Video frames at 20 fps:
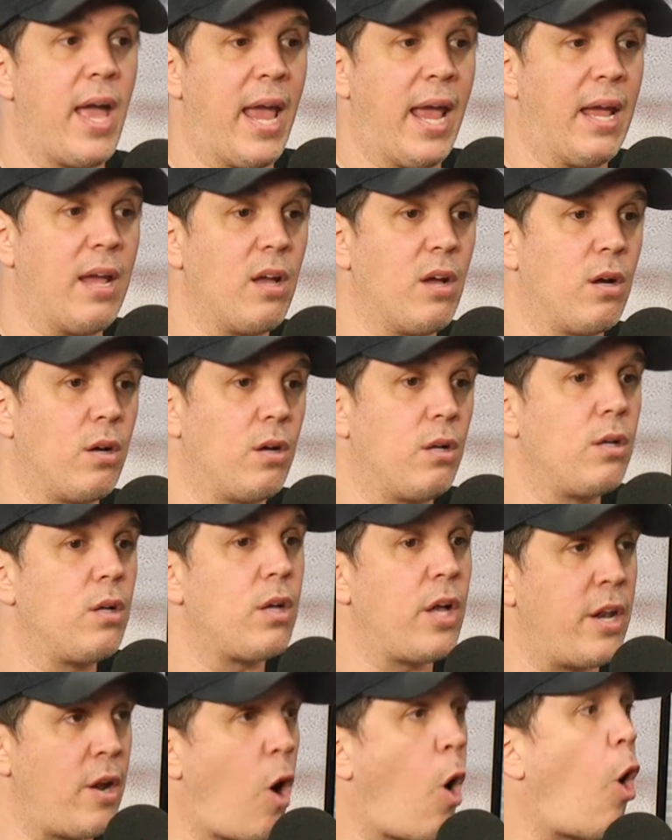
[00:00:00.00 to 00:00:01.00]

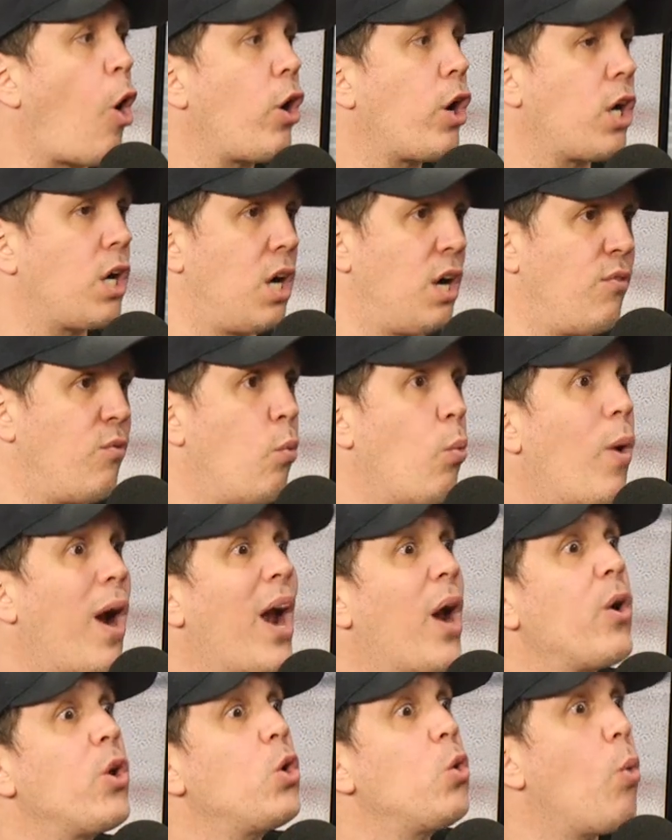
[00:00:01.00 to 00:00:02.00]
an arc of
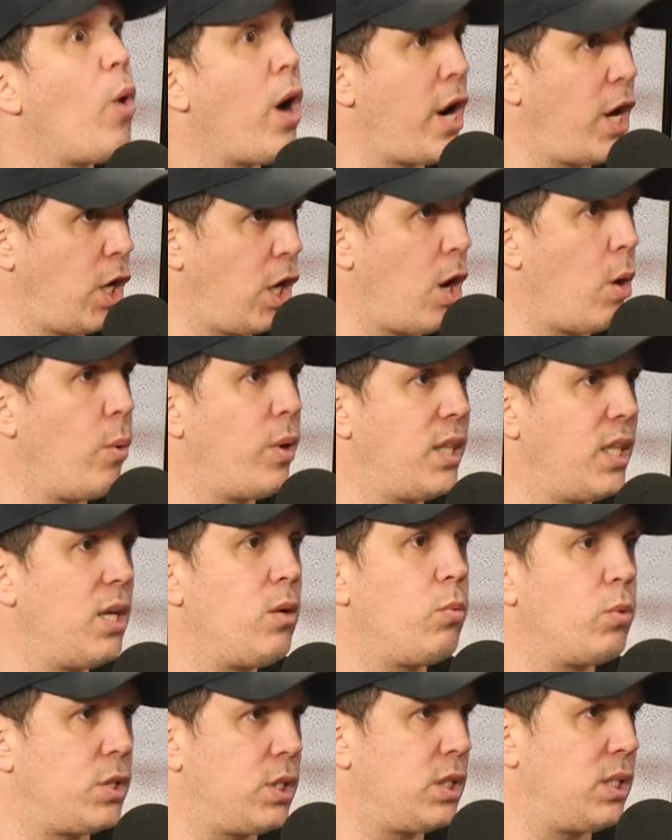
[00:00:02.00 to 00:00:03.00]
where you want to go with
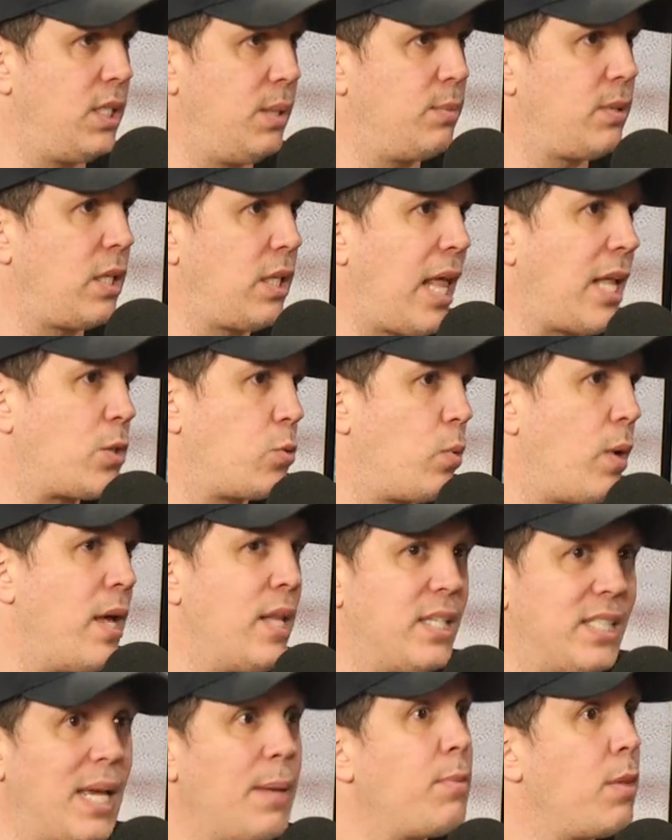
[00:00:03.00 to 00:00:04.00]
it, which just seems like that's,
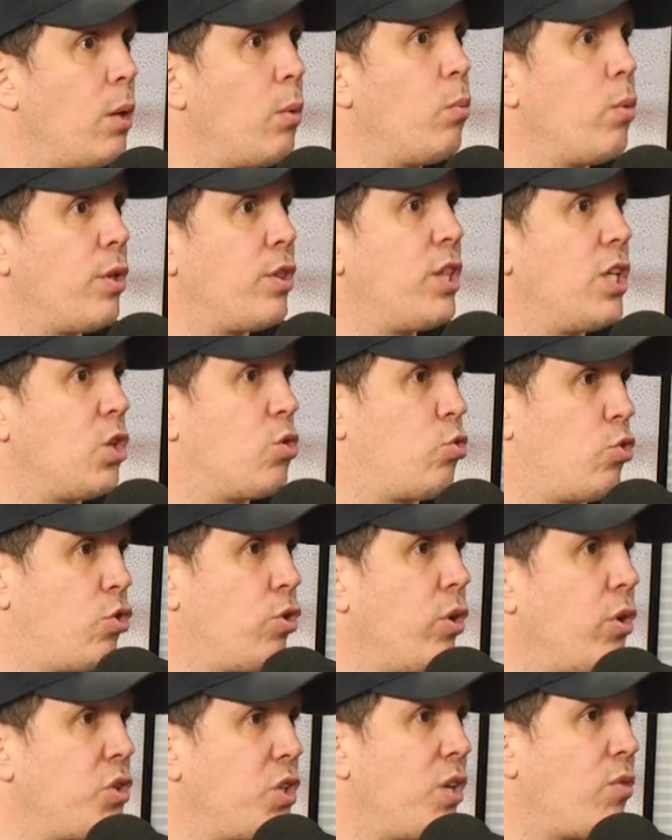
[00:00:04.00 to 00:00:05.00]
and same thing with this
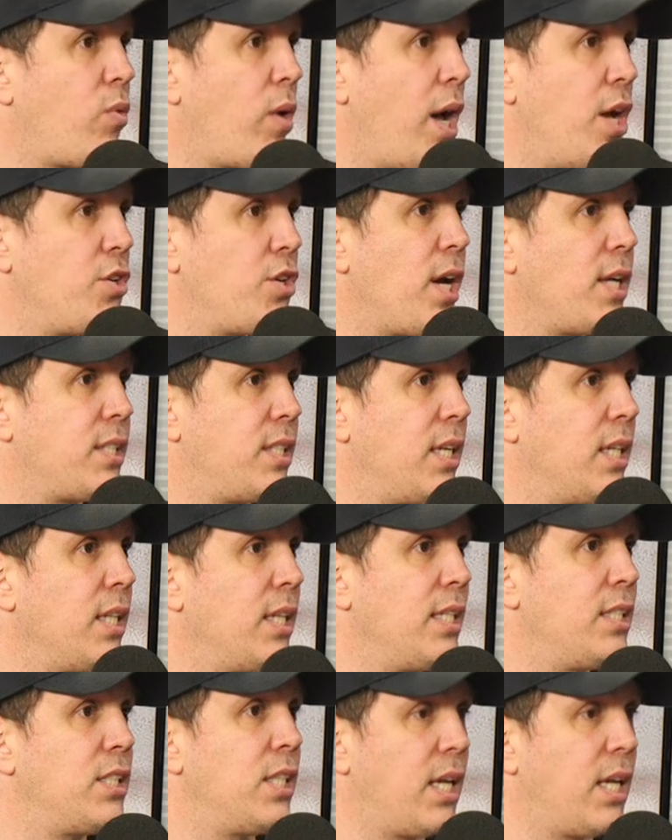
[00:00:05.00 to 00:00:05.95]
trilogy of Rian Johnson. At least